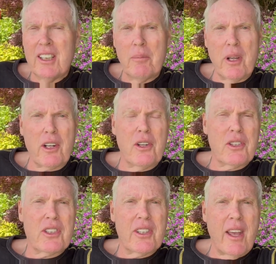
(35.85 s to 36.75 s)
But of
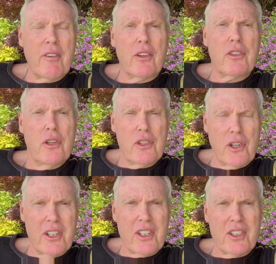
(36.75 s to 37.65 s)
course, they've got two
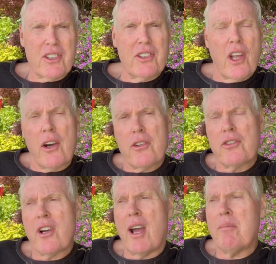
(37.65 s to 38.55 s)
choices, Donald
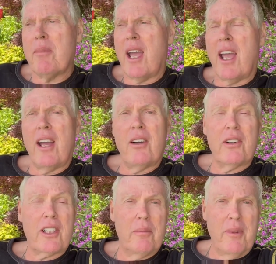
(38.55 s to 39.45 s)
Trump
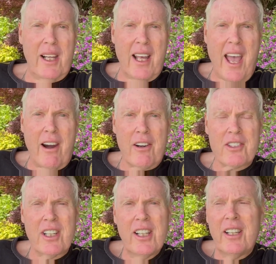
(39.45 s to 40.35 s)
and Kamala
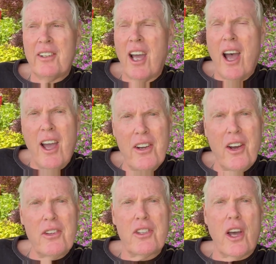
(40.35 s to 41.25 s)
Harris. Now, I
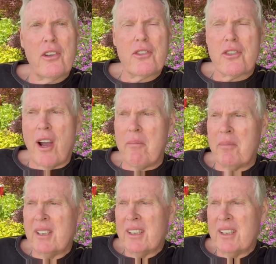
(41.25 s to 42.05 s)
know Donald Trump,